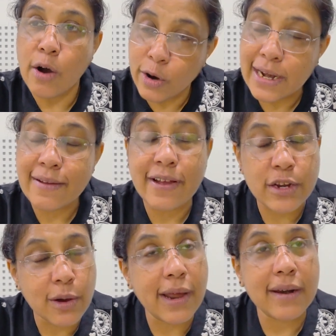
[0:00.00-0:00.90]
Only when
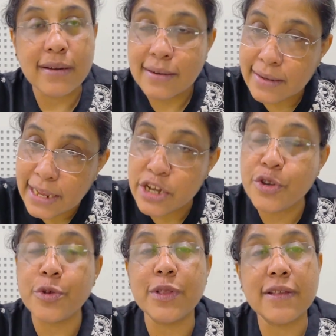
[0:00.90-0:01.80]
you are
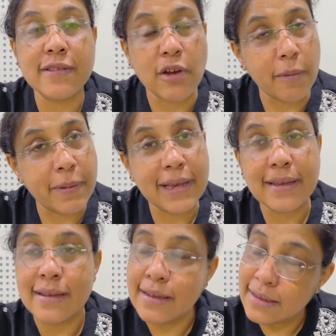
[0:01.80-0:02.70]
into this topic
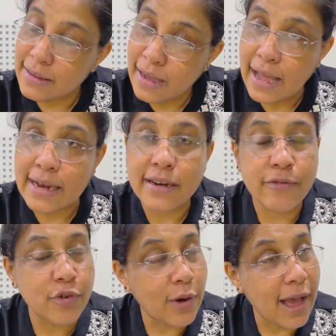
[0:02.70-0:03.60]
and
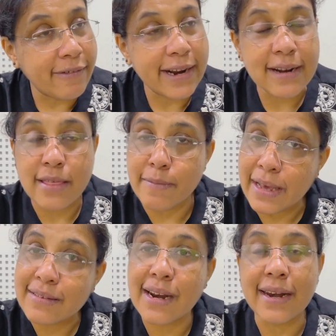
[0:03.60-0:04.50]
if you have done some
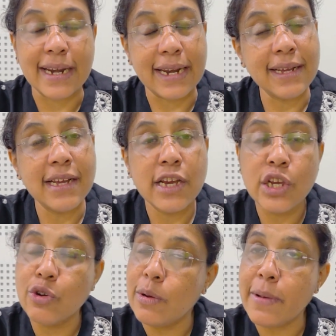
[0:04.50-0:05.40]
extra reading,
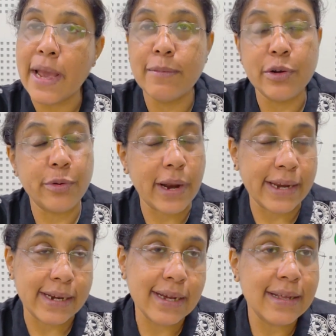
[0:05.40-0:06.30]
you will be able to
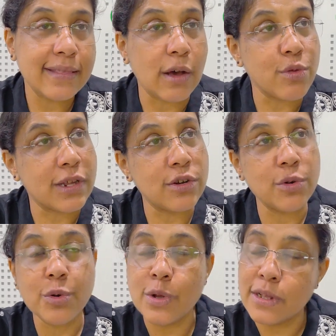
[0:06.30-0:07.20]
write a 1000
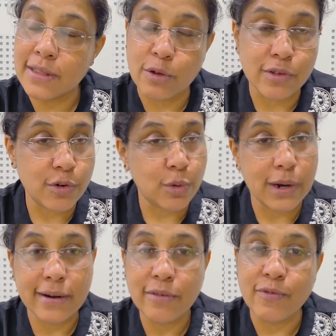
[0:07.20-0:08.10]
to
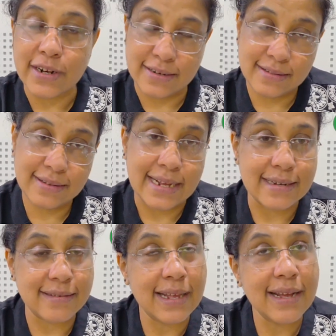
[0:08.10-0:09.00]
1200 words.
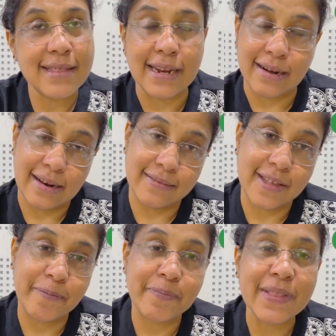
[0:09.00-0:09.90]
That is the general
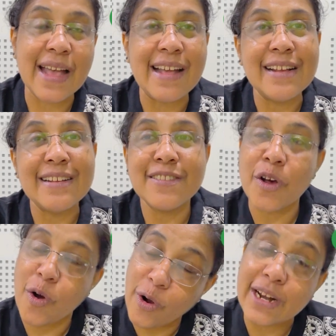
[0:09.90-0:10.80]
essay.
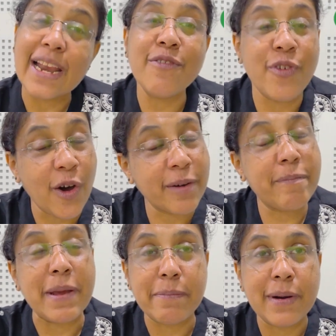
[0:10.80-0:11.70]
So only for
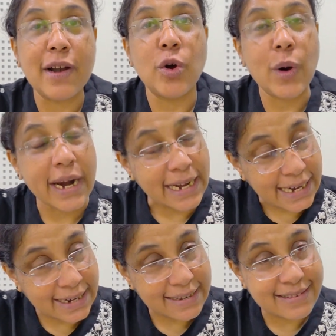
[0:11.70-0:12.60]
people who are
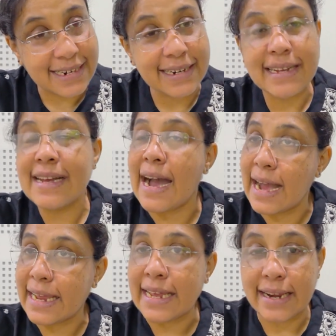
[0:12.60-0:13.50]
interested,
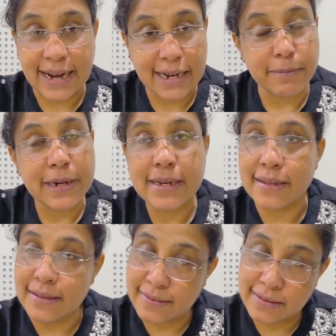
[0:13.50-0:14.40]
I recommend
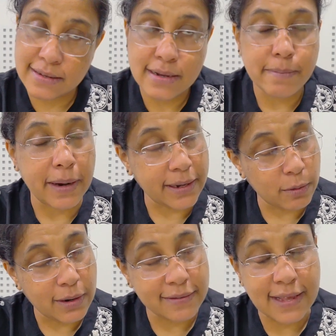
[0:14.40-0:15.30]
this
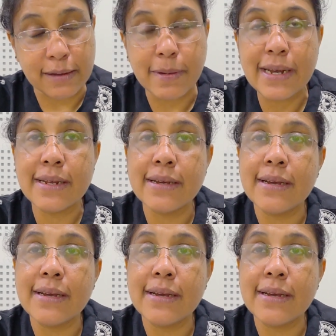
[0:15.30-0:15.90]
particular segment.